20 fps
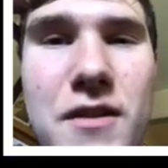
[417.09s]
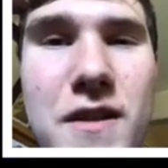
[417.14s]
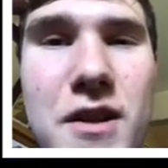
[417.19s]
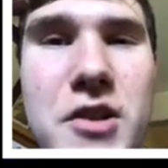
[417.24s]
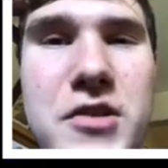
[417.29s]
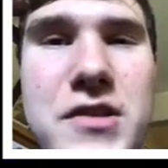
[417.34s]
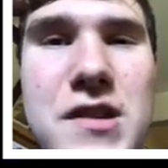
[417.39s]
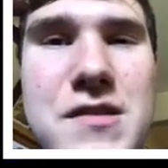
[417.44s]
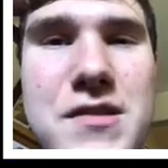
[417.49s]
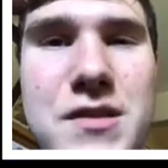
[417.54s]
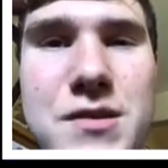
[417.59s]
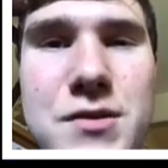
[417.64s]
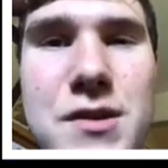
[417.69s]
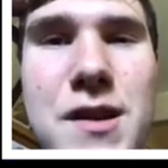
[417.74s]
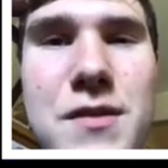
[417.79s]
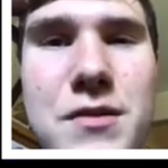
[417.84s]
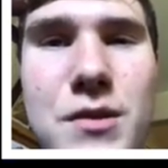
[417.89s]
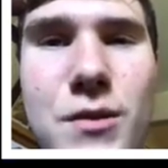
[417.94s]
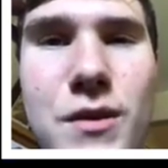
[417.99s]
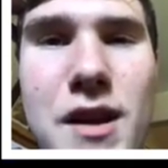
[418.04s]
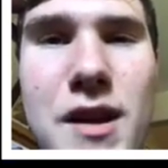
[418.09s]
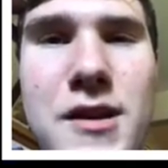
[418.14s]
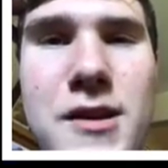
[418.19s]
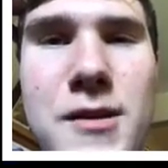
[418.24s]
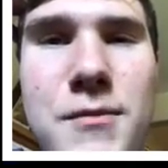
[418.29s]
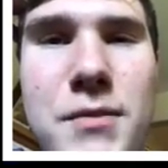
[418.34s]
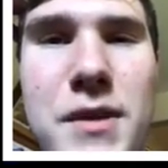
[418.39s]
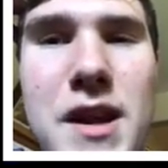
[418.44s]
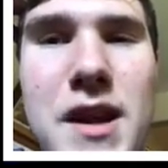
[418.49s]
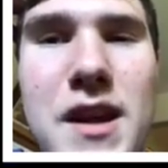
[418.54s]
And also subscribe to
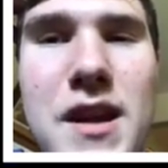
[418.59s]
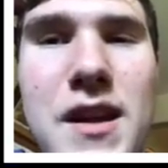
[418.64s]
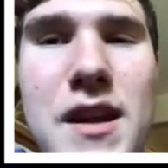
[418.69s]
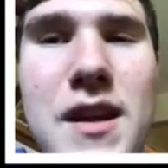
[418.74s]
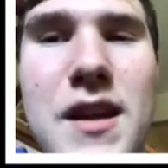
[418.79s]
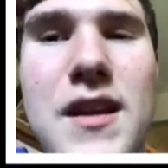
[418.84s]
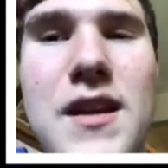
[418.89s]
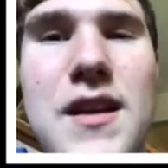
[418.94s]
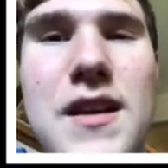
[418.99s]
ERB.